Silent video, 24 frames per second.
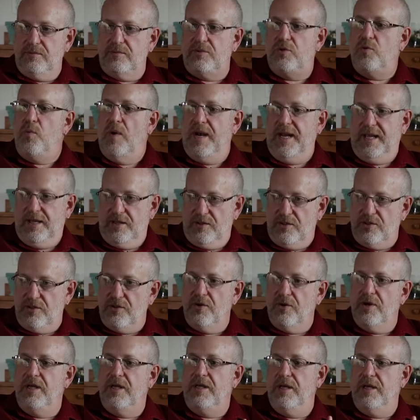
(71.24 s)
20 and
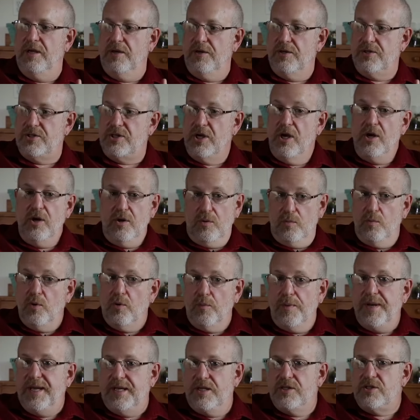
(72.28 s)
30 years where
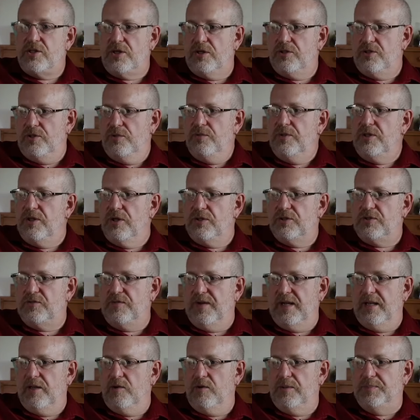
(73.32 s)
we can start doing those
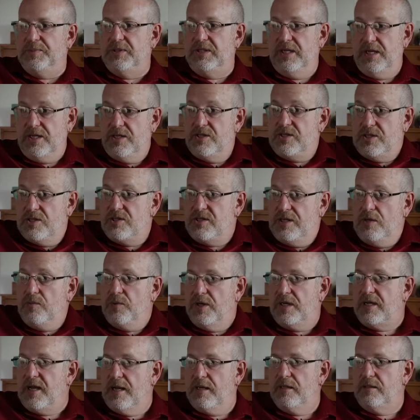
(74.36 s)
follow-up studies to see
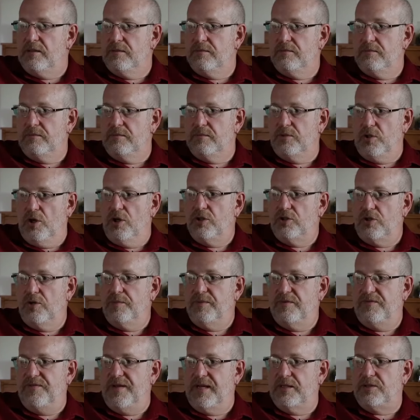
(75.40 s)
what kind of
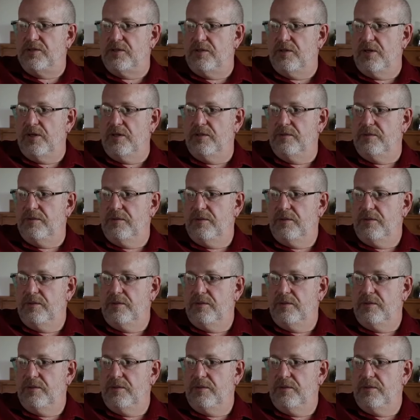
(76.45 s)
long-term effects there are.